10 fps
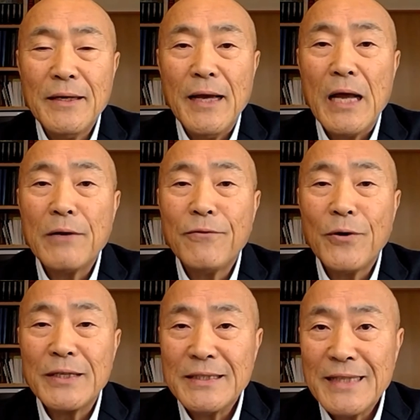and for
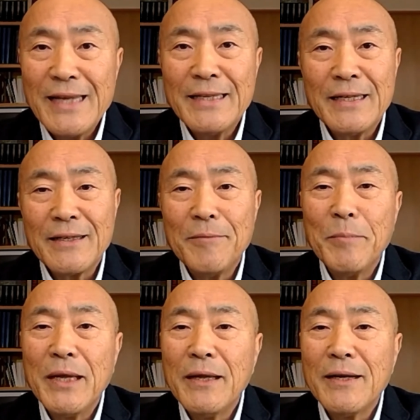igniting in
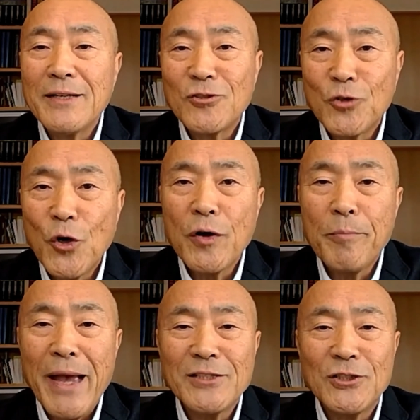me a strong
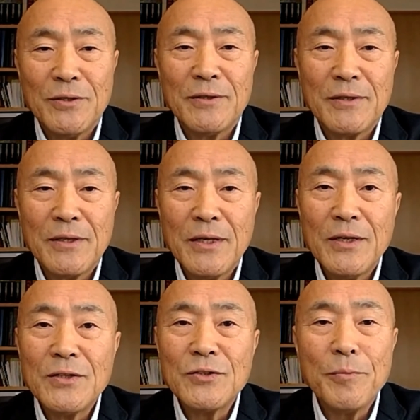passion
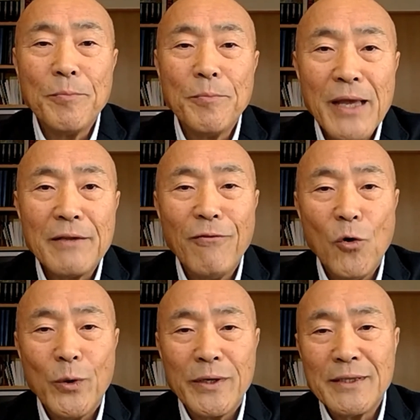to pay it
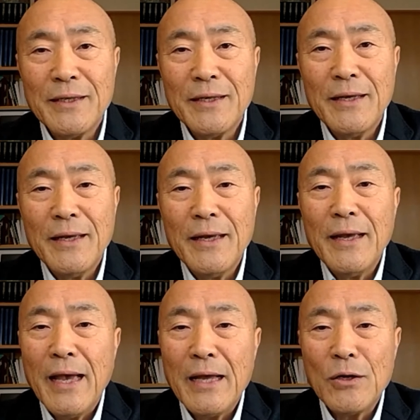forward
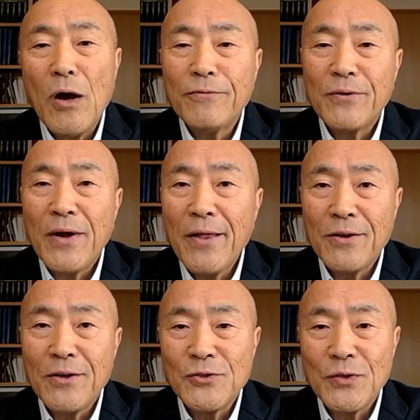and offer
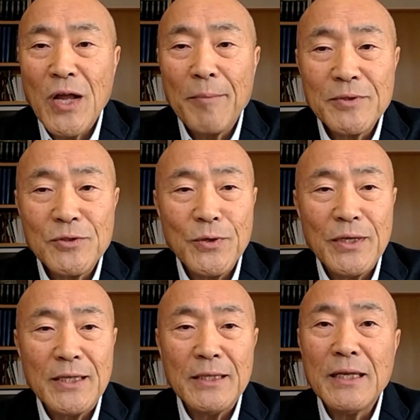others an
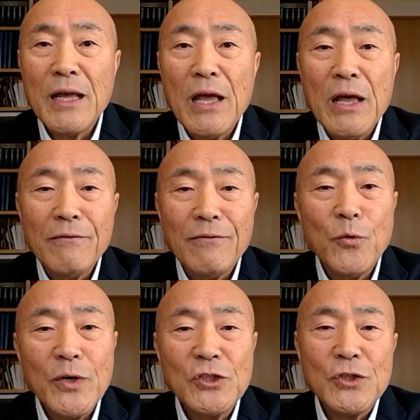opportunity for
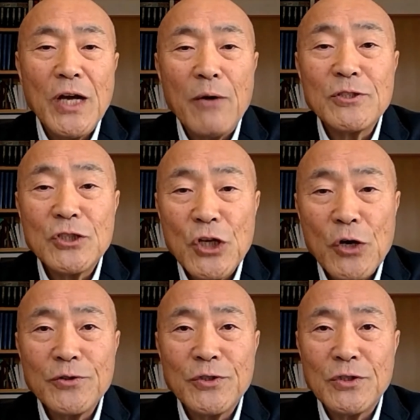which I was
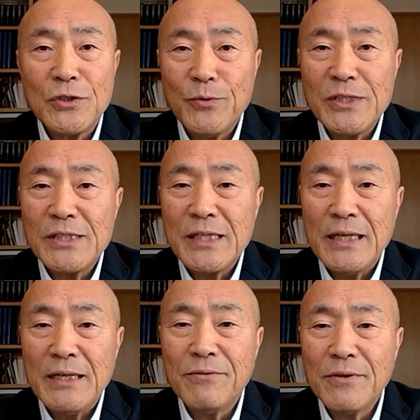chosen to
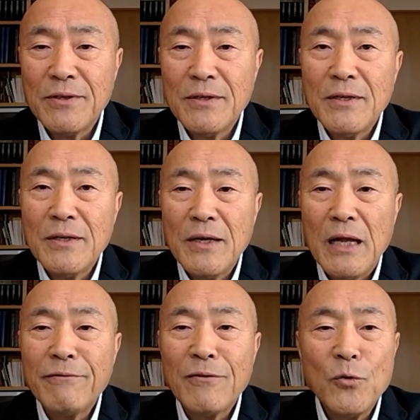receive
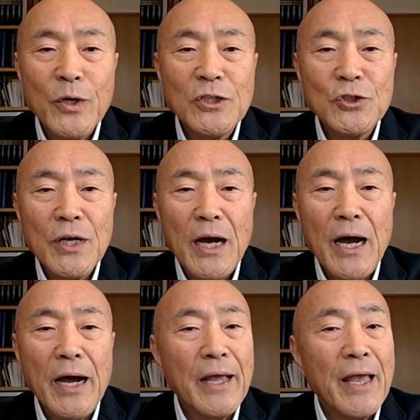and for which
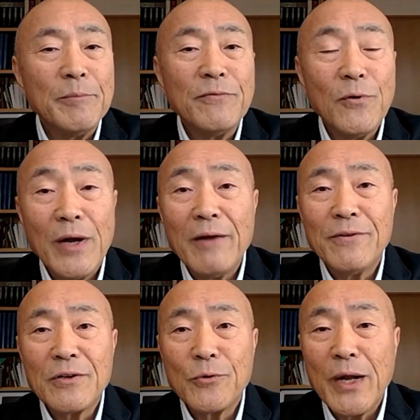I am
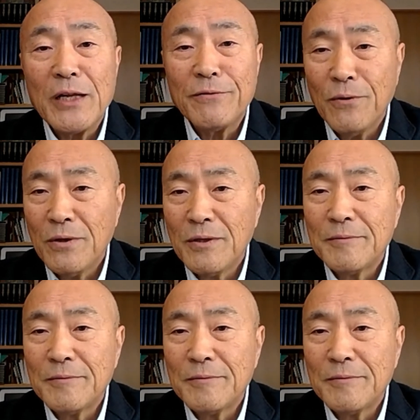forever grateful.